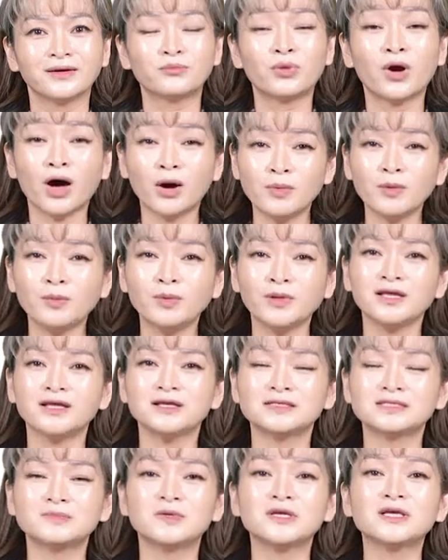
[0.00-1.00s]
Probably
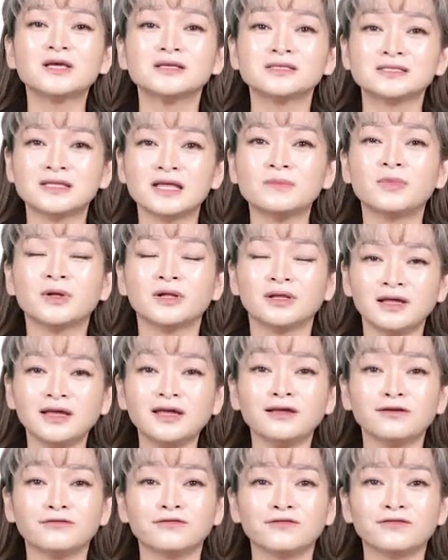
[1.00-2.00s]
it's because they
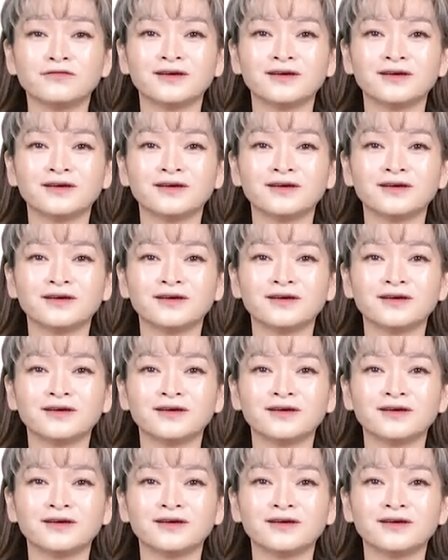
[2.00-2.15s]
believe.